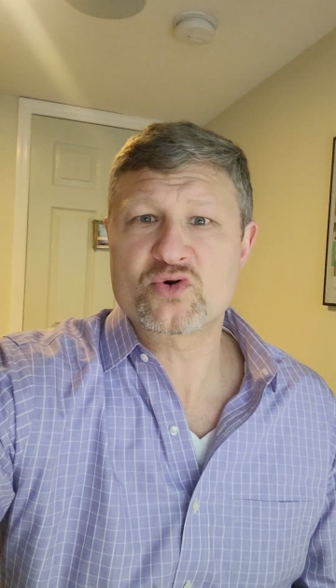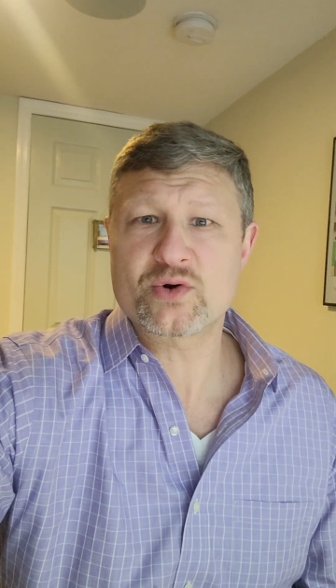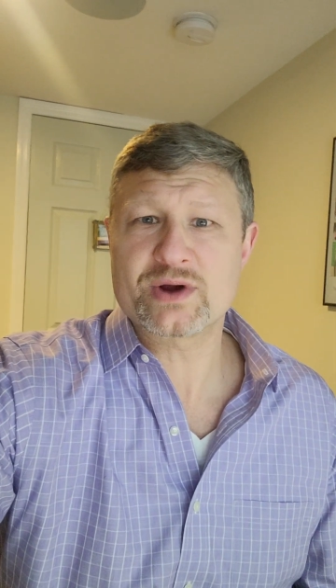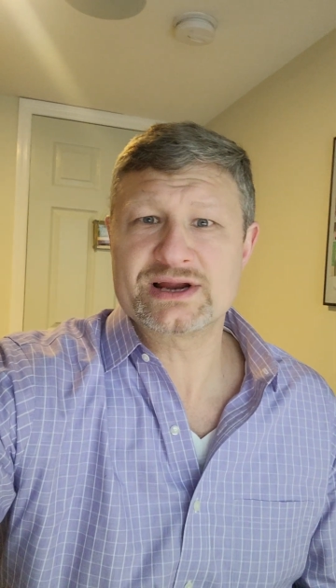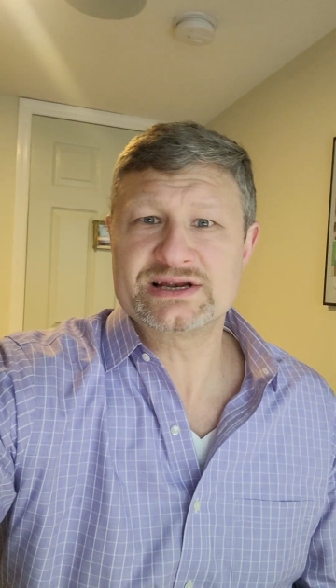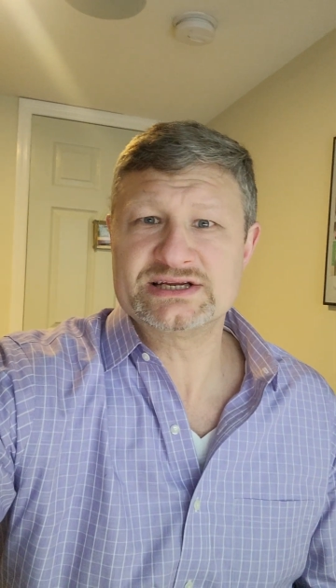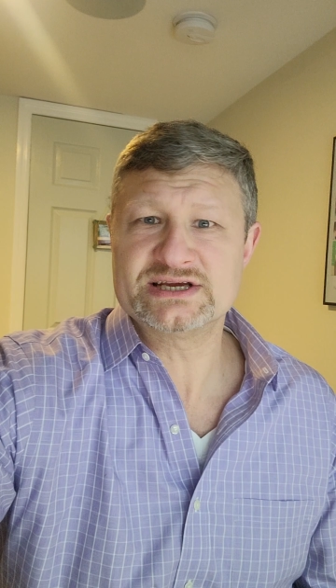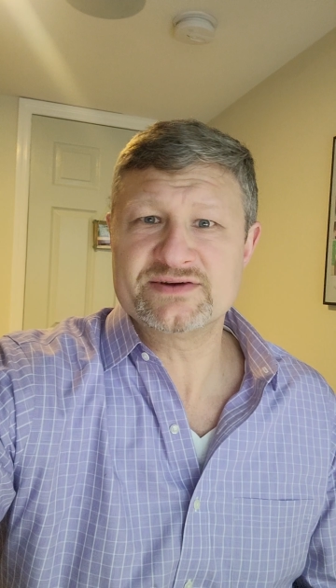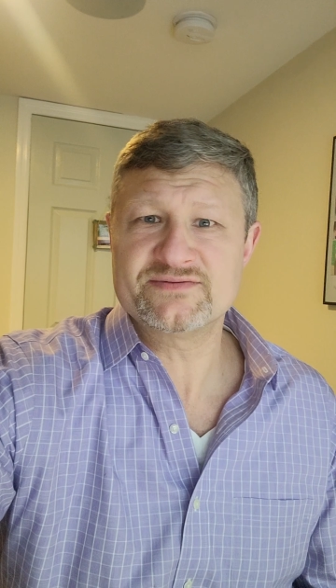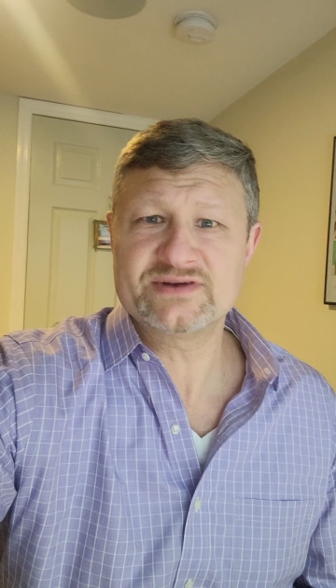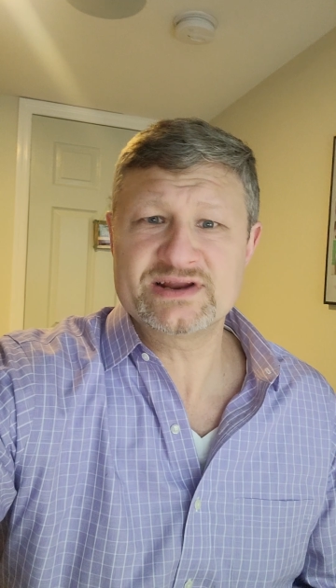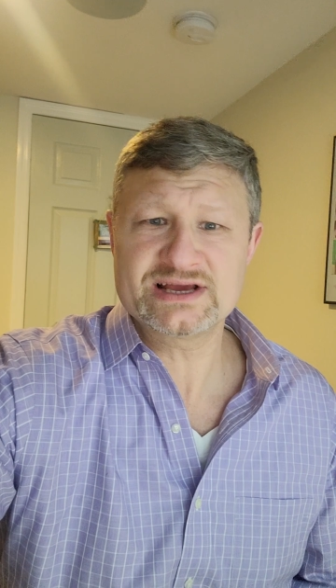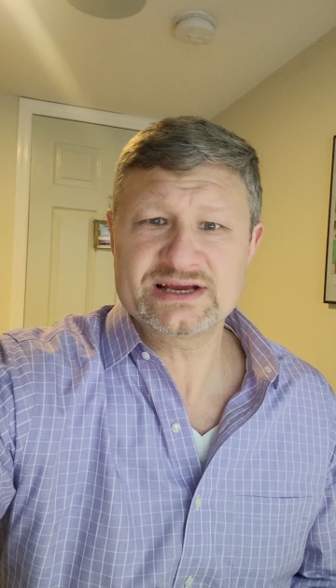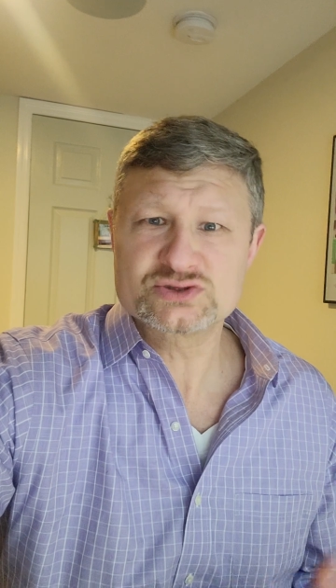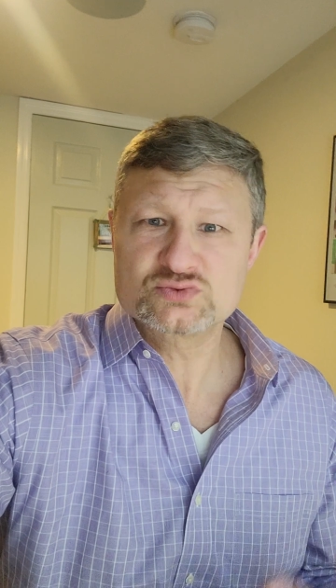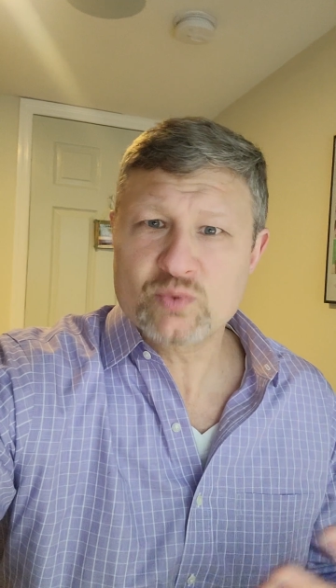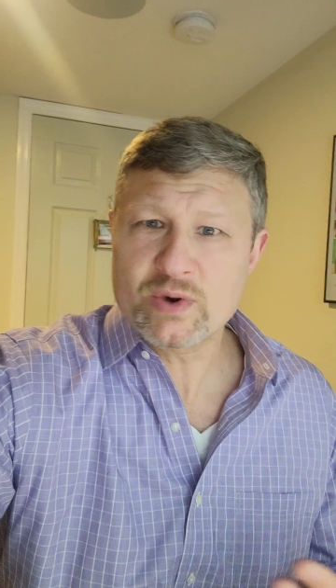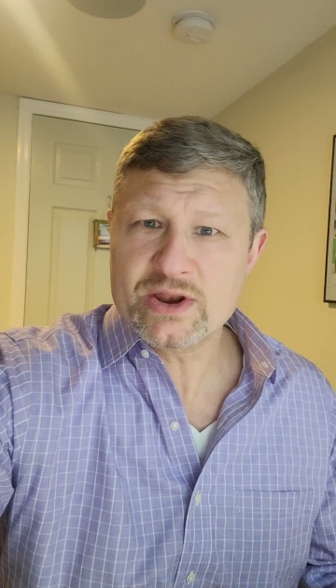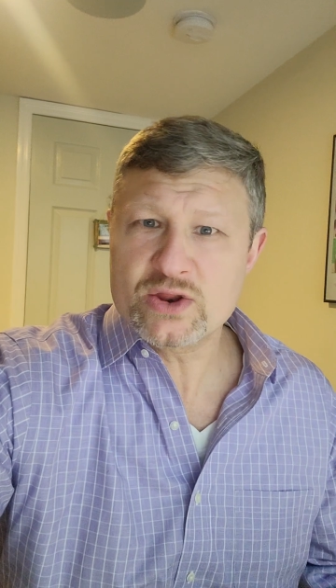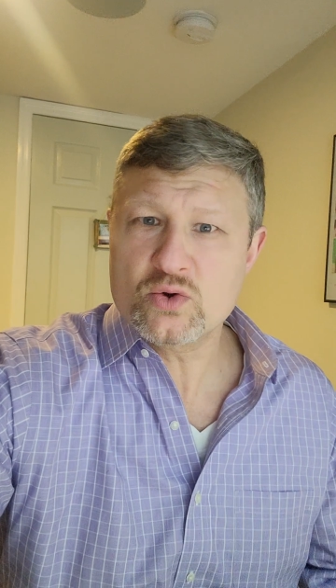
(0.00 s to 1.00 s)
creativity
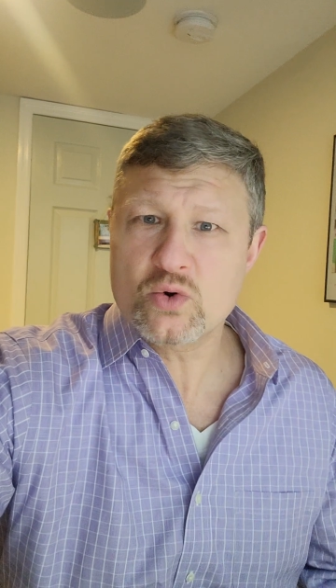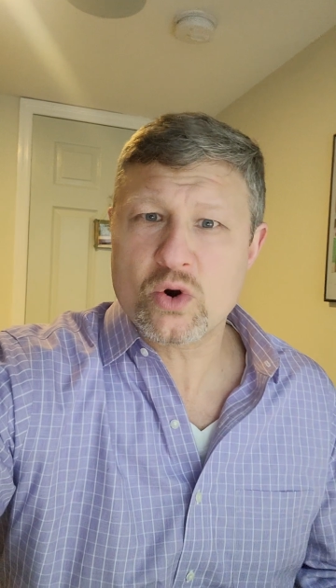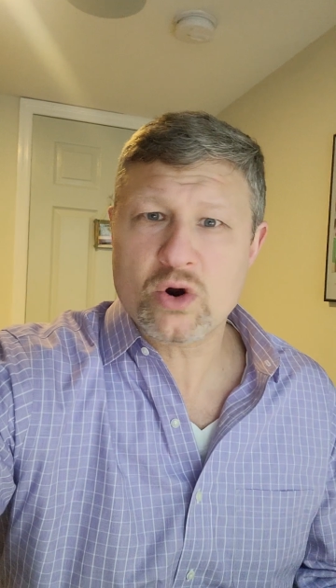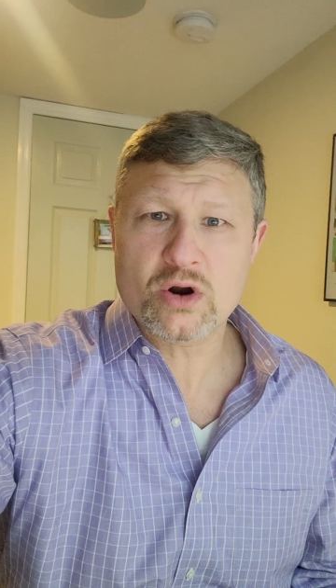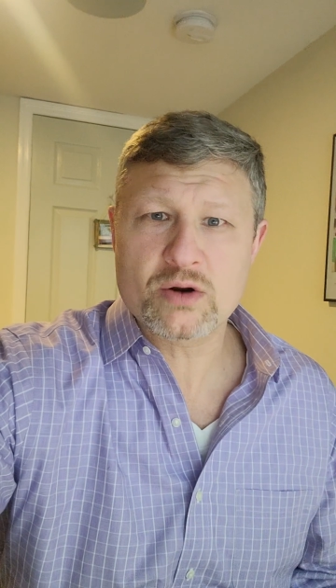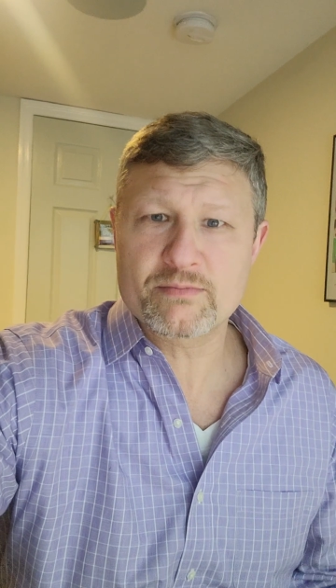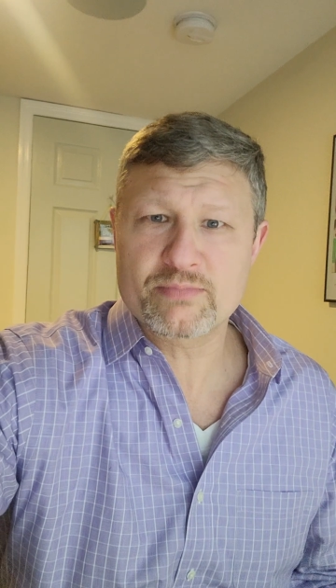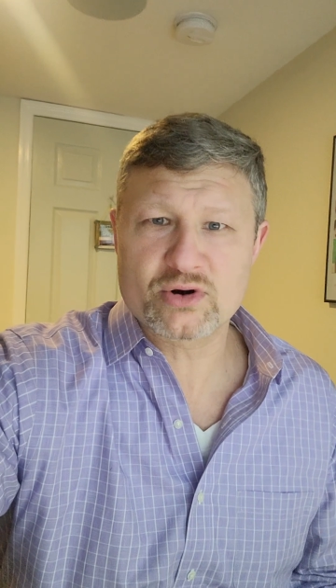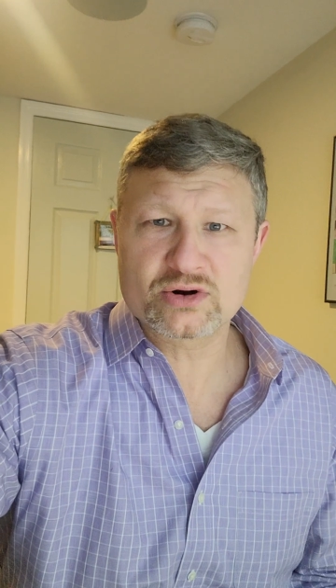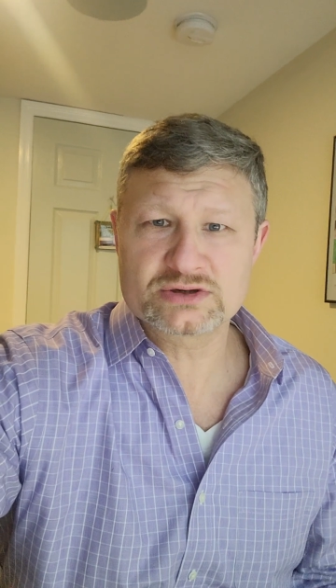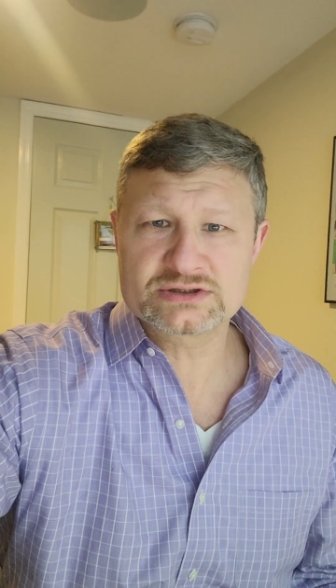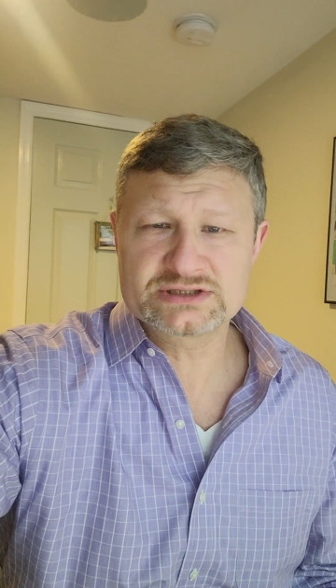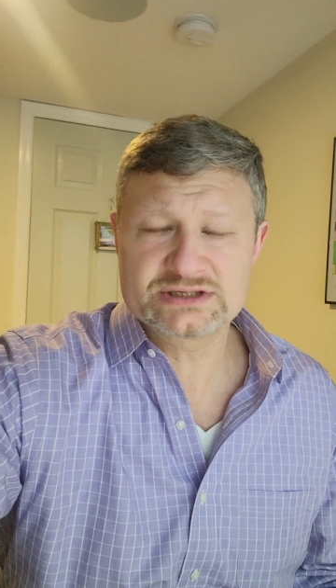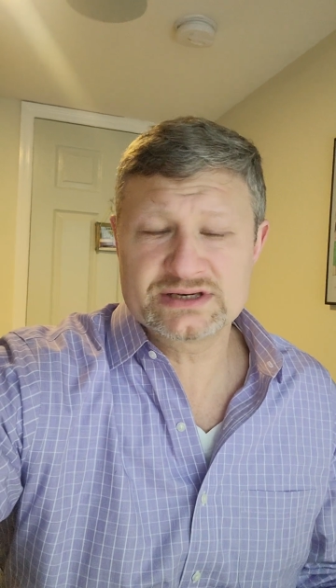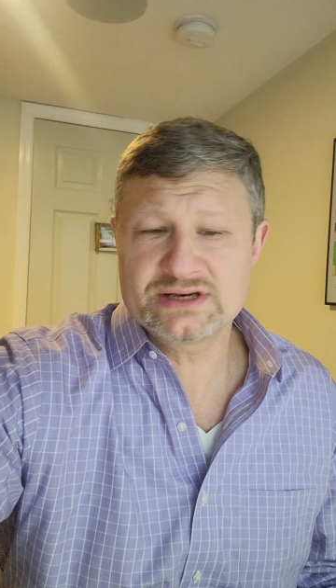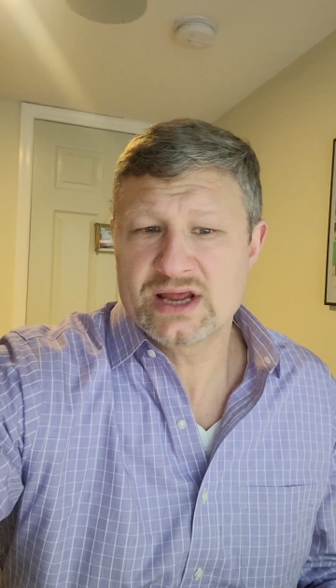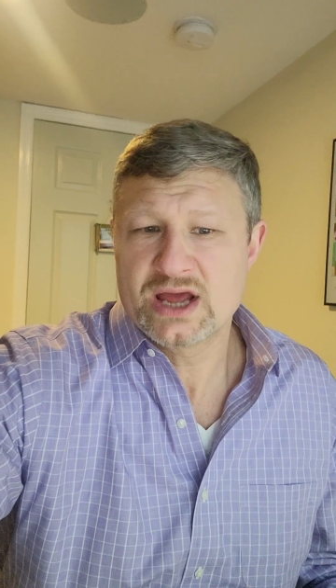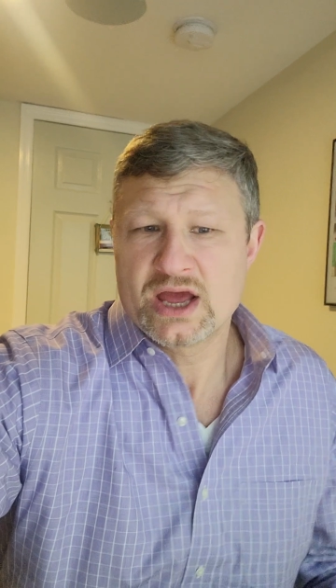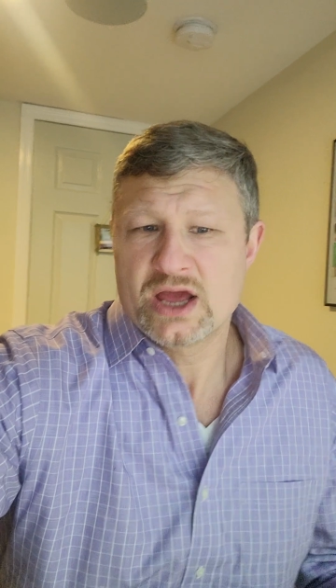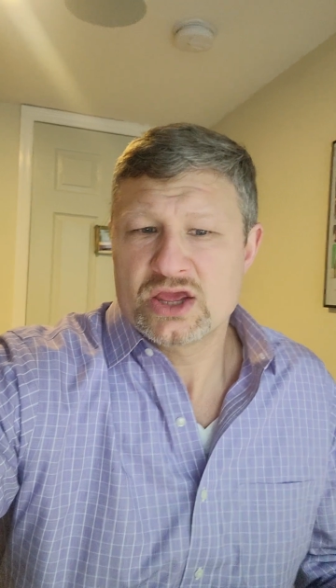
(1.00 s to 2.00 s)
as when you are in
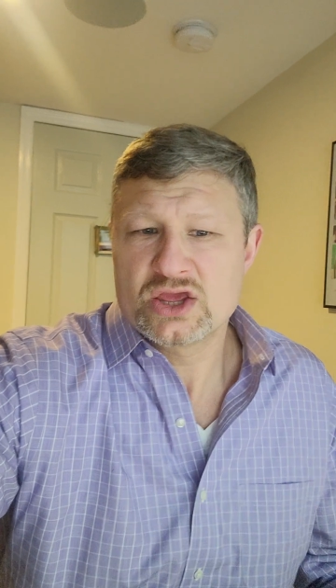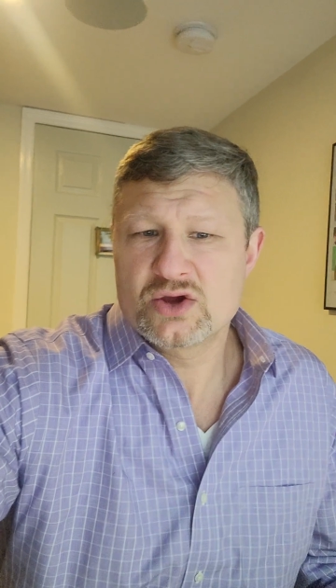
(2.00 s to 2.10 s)
person.